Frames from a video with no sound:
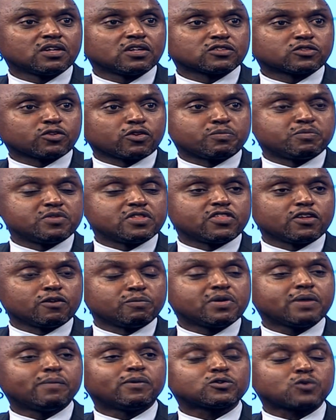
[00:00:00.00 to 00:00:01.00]
So they'll
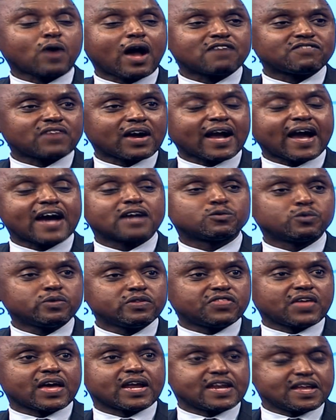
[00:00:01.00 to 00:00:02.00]
be able to have a card
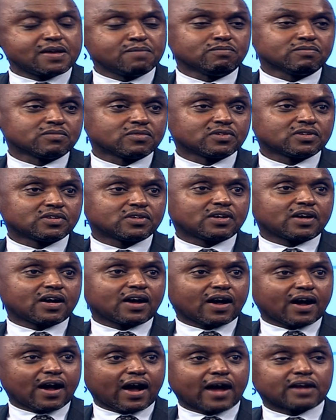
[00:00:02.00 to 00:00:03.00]
with their name,
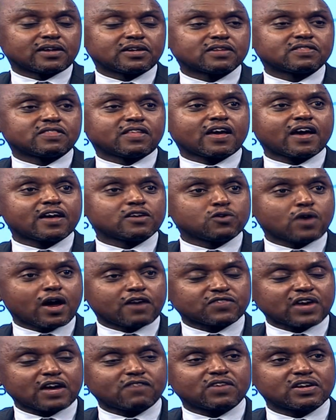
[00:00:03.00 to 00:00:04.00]
and you
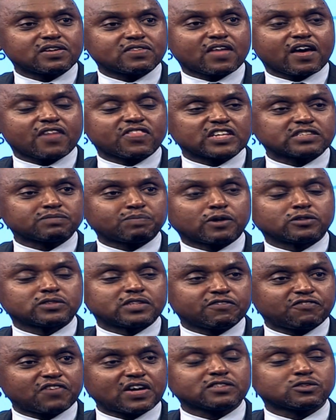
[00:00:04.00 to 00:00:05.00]
have covered the other spouse, the
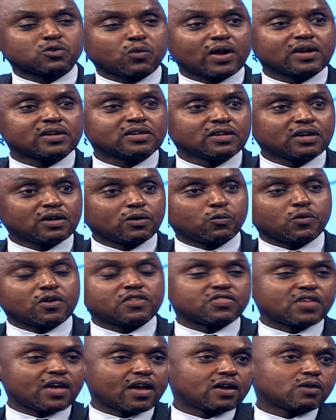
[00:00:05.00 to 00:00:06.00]
first one,
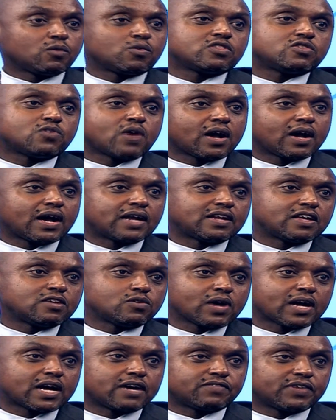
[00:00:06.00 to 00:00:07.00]
under
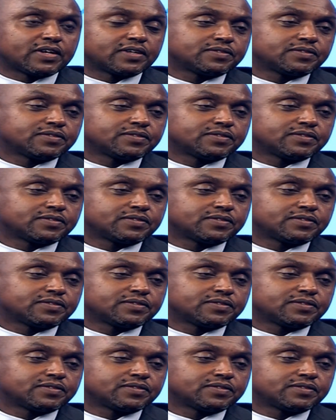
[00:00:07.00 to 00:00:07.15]
your cover.